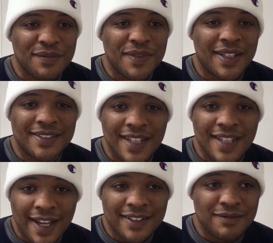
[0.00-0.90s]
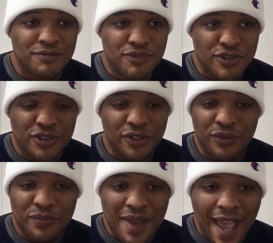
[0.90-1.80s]
made dad
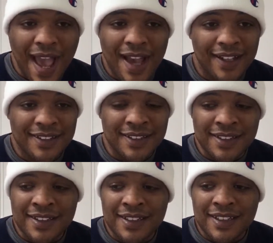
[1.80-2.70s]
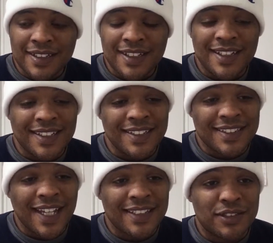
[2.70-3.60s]
so mad that he
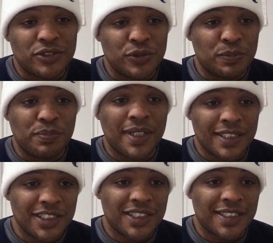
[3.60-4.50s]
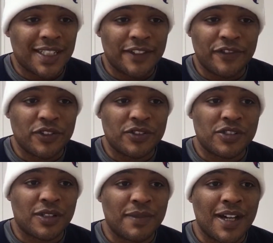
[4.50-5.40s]
decided to punch the kid for
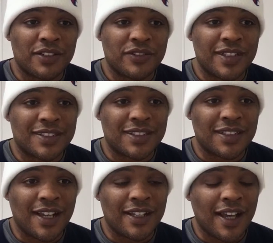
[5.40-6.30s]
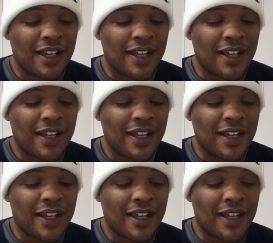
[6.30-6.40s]
some odd reason.